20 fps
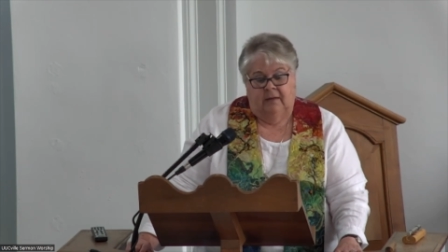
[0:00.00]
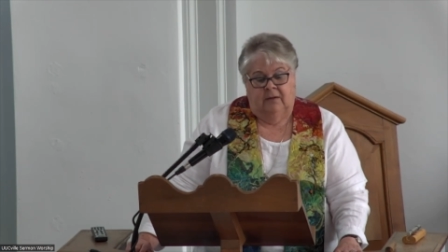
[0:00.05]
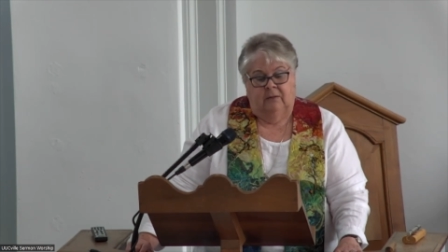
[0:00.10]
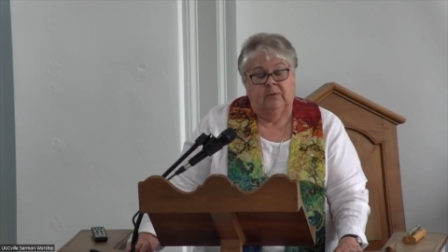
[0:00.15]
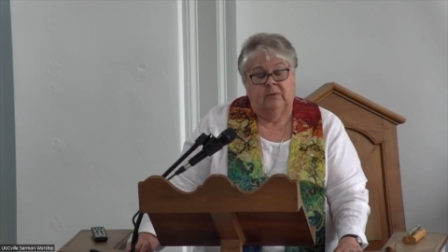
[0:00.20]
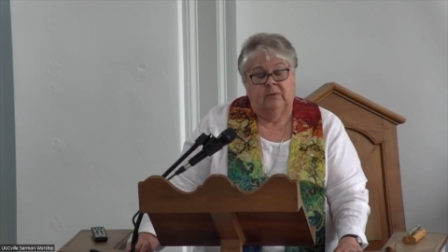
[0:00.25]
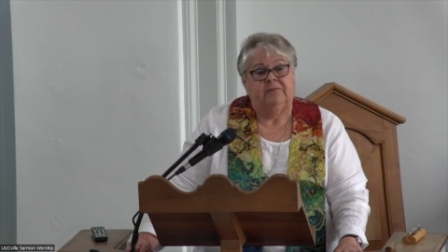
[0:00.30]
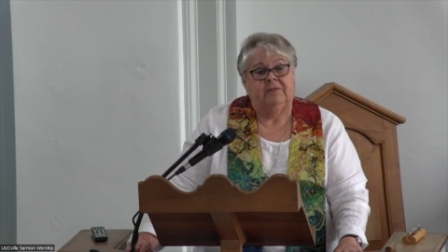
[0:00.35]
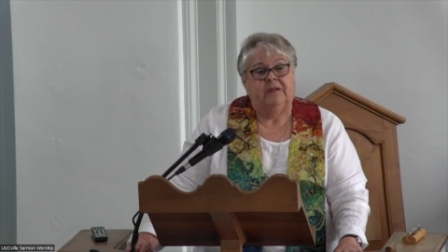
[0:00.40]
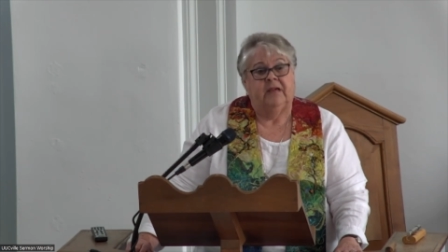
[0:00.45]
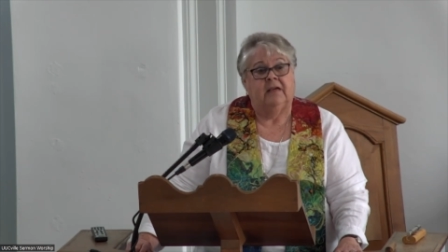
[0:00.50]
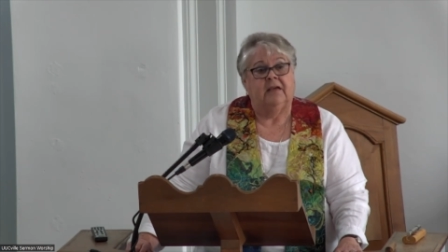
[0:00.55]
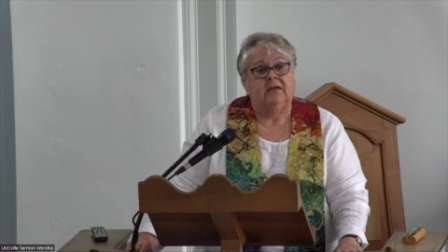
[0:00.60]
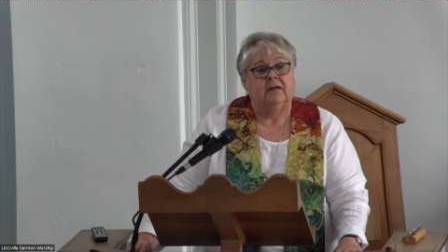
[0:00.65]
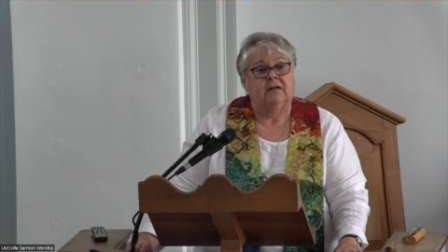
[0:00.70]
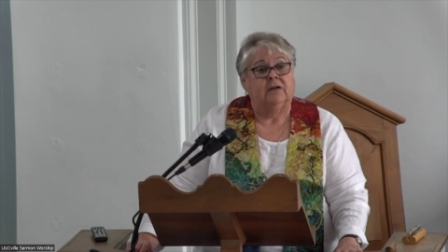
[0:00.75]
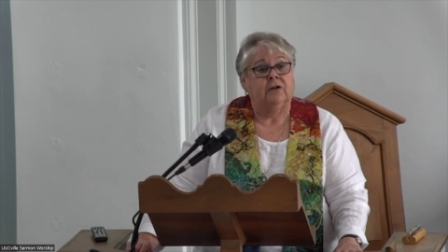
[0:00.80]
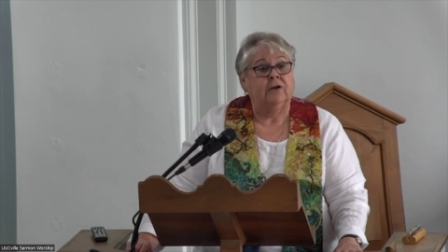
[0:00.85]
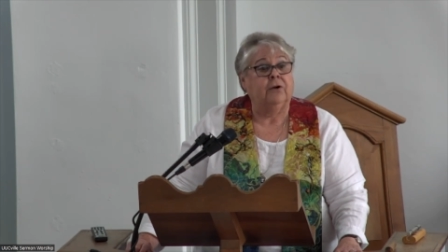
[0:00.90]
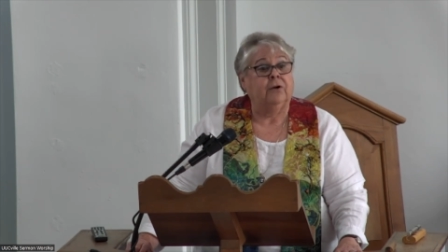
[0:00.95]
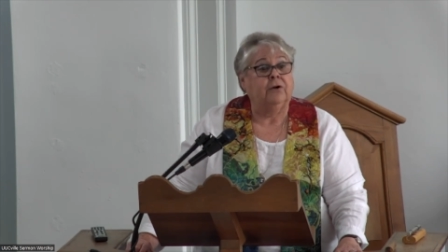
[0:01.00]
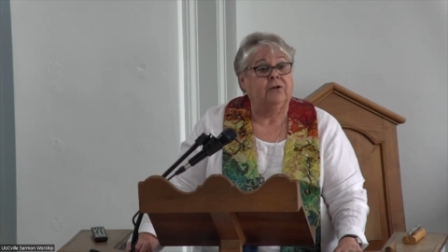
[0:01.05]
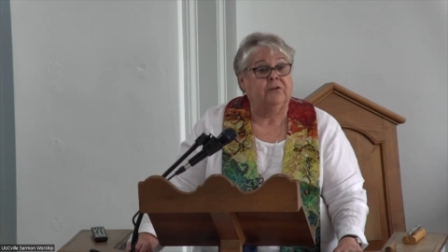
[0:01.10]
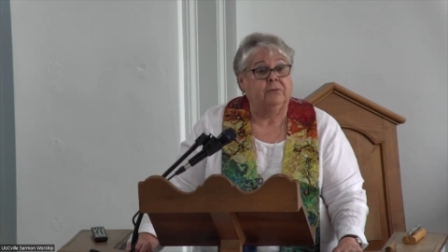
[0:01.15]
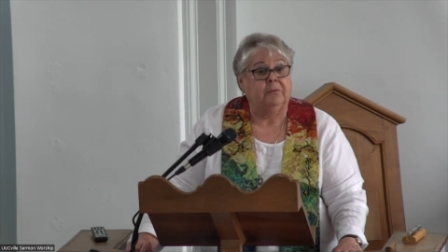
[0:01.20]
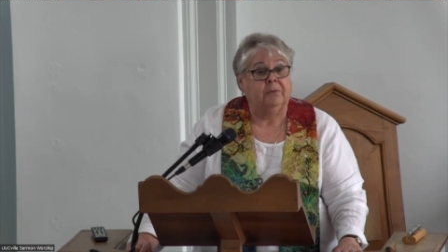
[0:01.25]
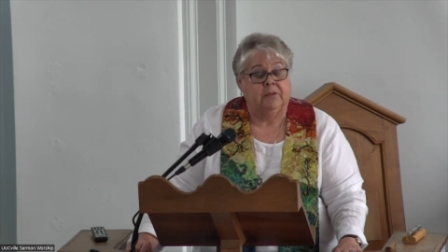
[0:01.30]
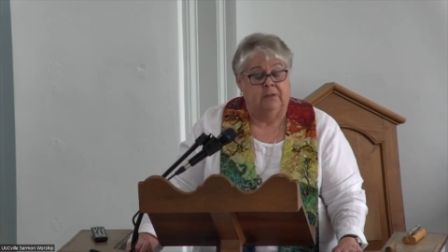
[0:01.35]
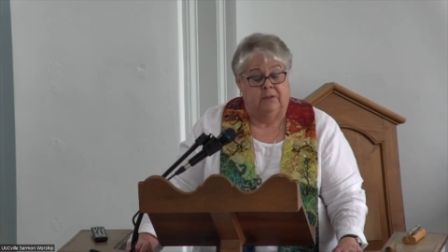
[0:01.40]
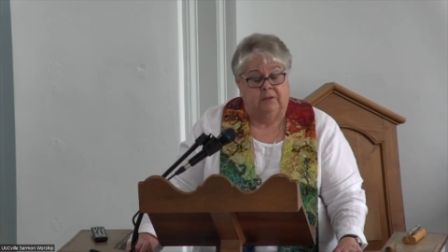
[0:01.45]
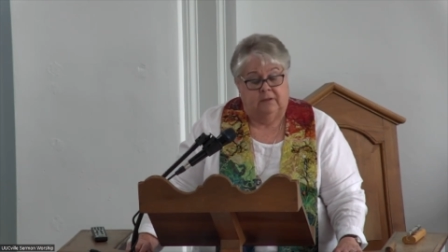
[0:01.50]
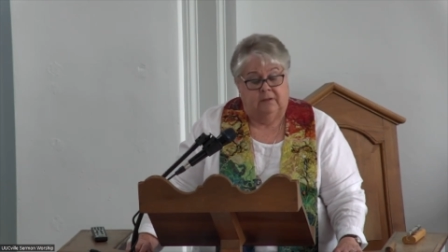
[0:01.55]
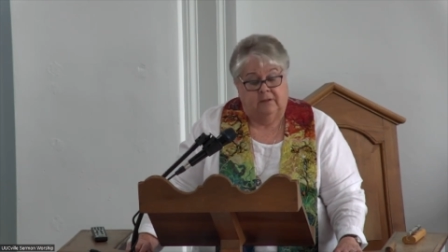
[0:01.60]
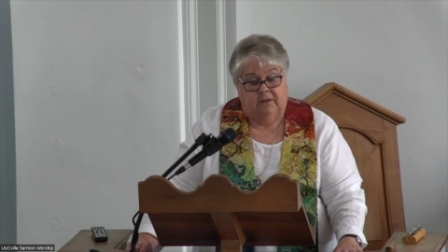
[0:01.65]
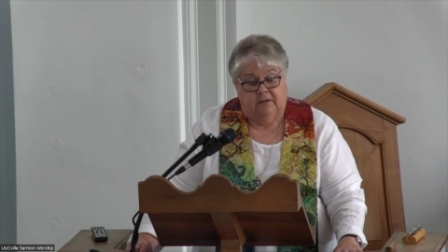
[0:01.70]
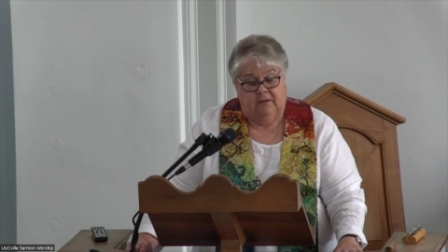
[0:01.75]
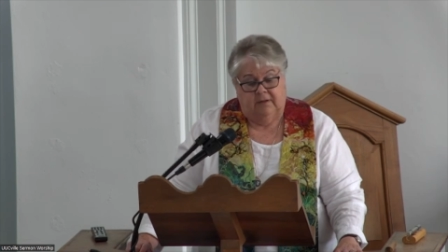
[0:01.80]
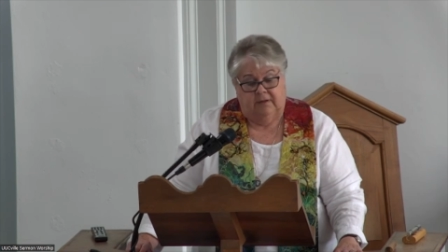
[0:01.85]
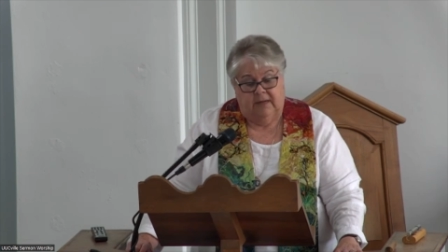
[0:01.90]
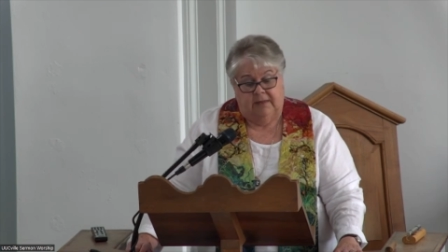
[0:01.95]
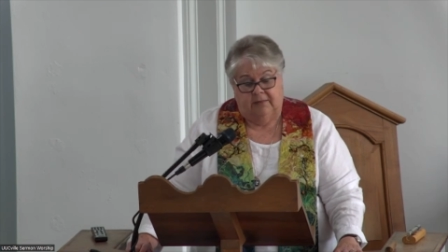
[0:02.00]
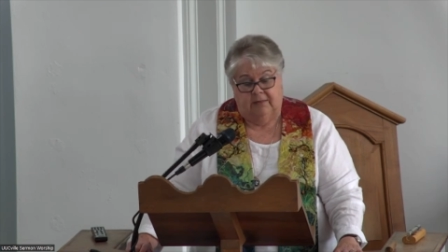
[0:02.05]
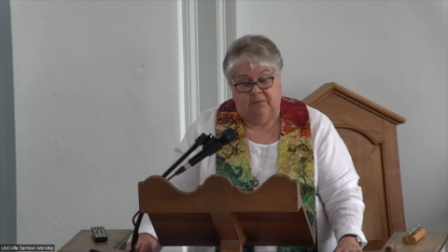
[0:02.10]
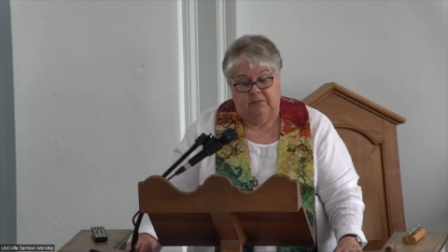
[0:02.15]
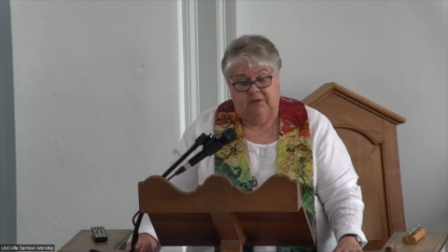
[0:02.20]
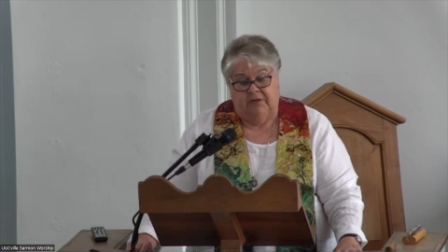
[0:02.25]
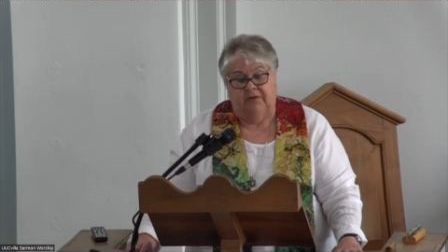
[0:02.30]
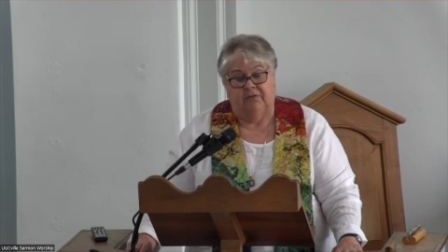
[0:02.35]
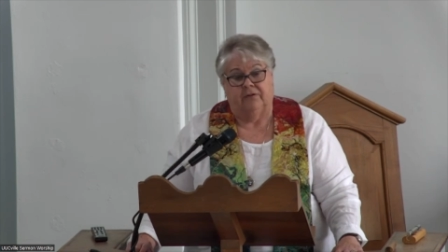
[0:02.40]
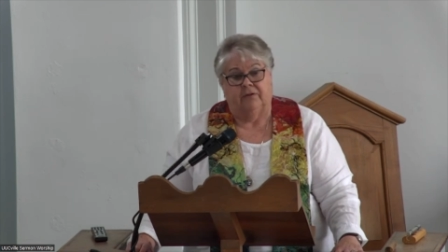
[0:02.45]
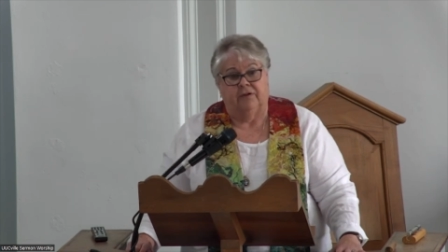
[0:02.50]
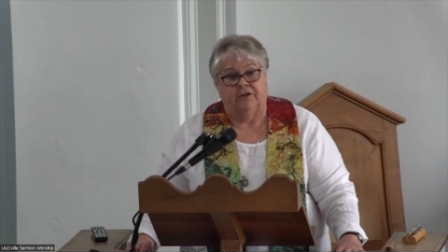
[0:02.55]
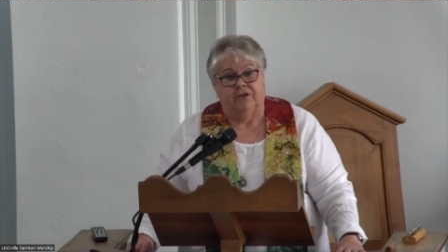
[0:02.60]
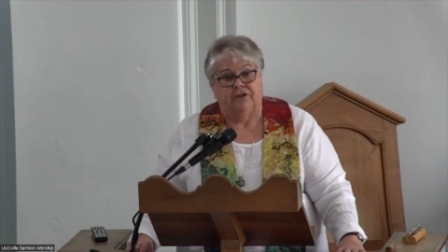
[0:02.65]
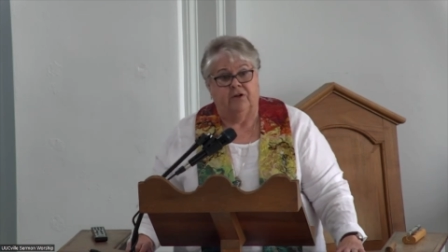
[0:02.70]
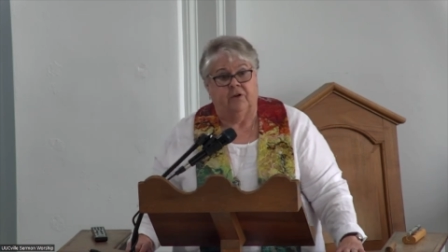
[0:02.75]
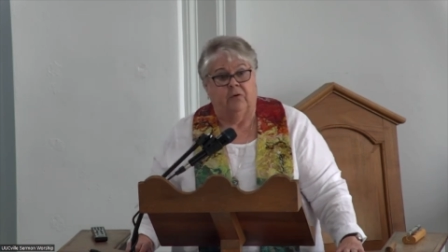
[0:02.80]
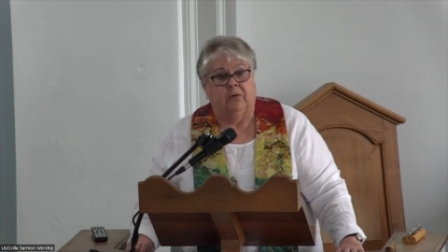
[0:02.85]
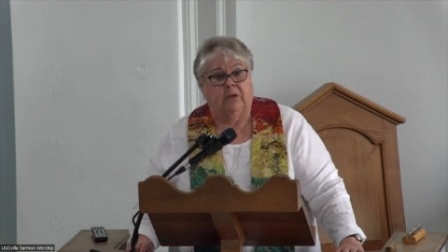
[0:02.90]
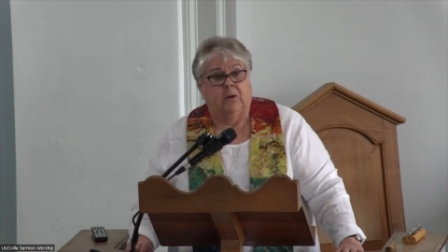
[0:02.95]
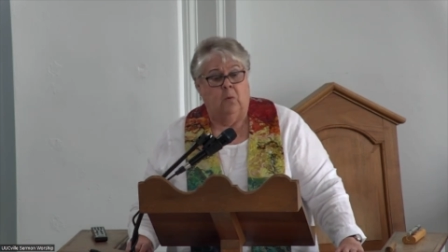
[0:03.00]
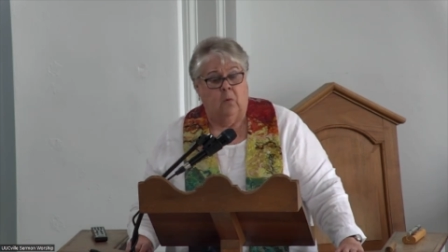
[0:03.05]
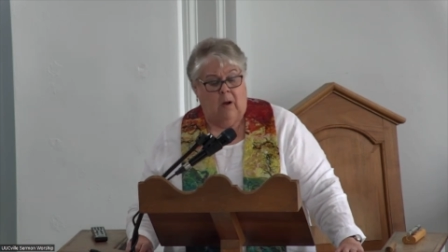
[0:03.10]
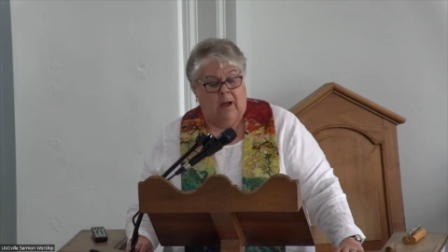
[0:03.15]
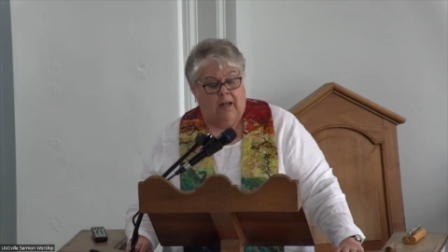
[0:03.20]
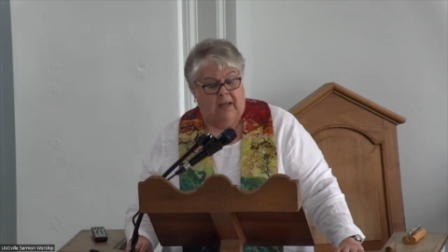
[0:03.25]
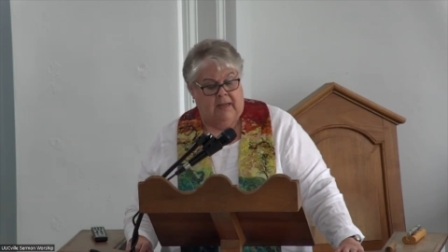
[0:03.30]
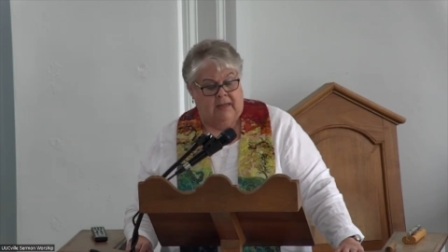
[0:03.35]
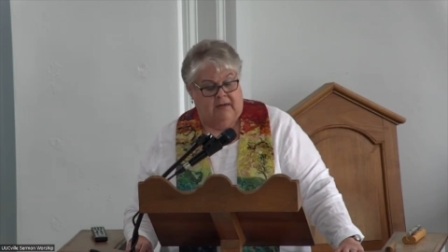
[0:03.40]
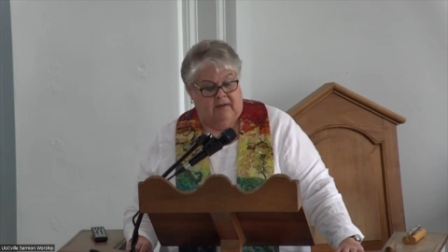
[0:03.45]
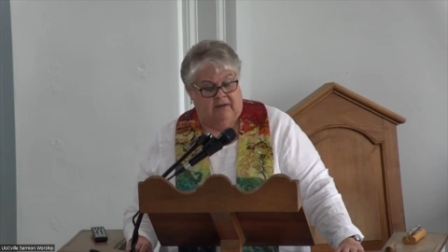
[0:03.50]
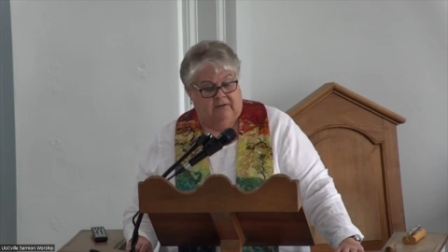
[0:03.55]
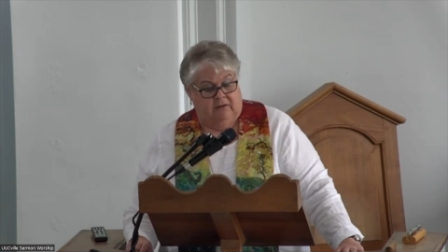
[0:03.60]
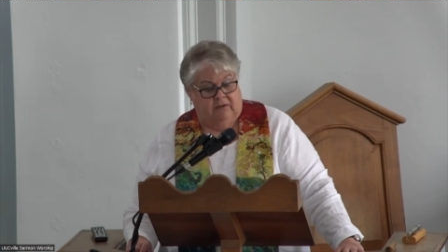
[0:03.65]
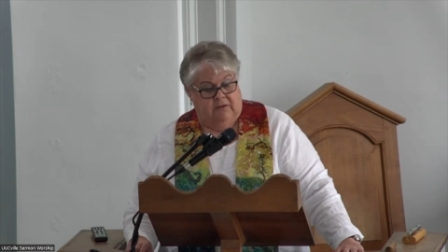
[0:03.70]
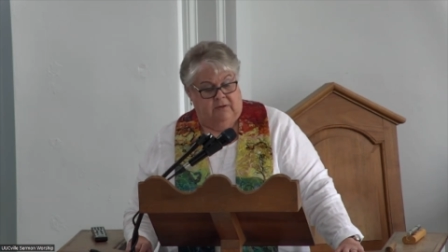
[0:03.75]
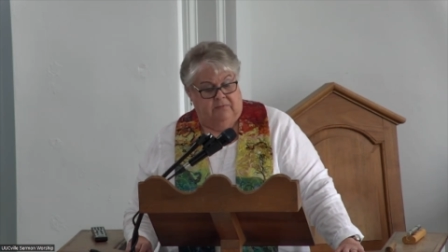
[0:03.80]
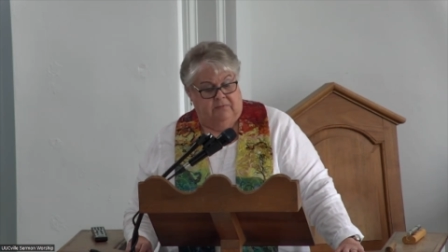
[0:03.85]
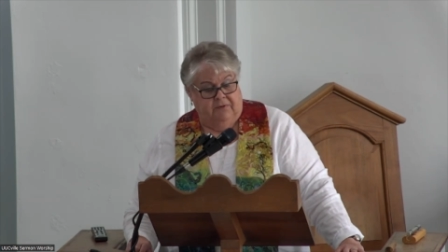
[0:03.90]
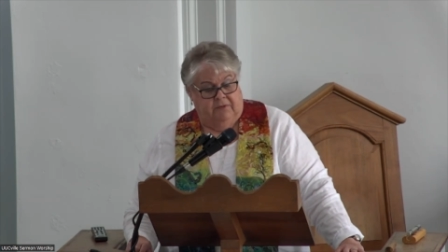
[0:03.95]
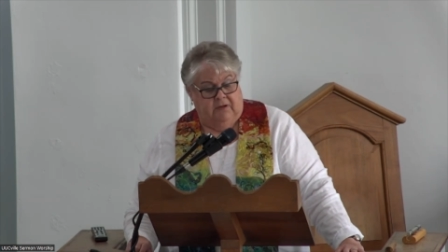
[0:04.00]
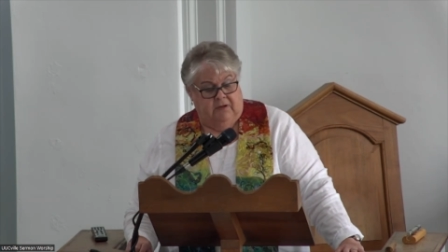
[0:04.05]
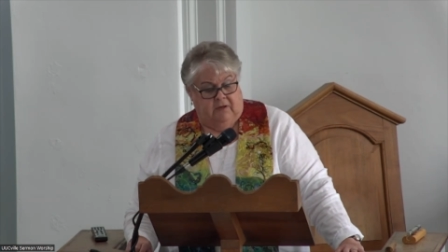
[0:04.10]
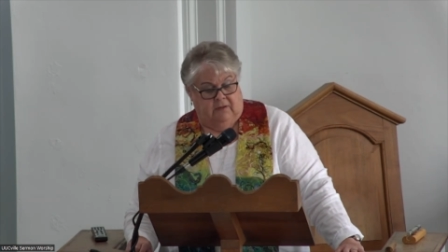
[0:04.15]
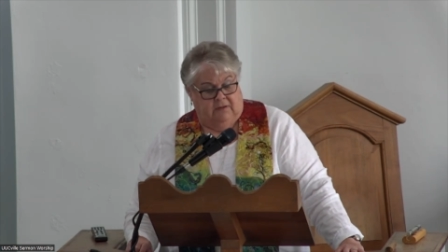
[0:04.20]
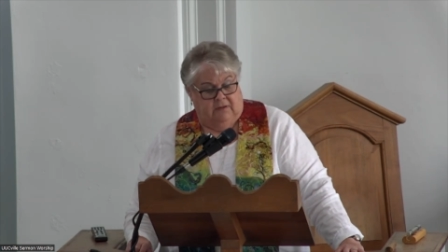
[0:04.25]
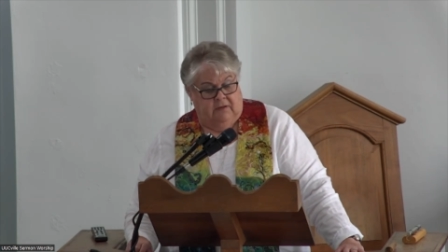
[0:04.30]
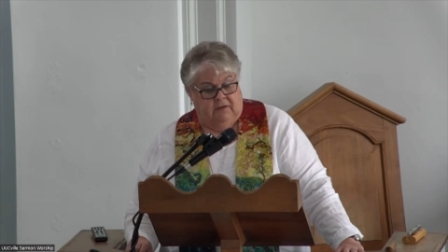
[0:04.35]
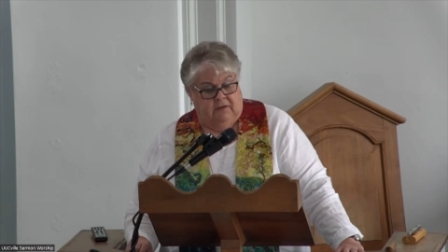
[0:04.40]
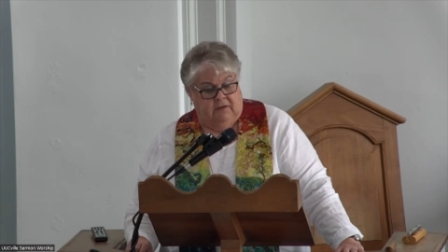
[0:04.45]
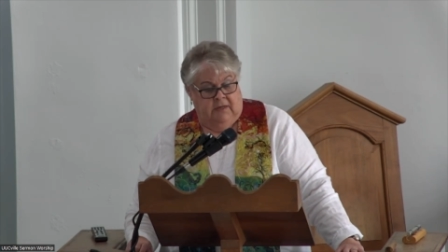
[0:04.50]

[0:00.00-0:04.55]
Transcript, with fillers: We've taken a cursory look at the research showing why it's so difficult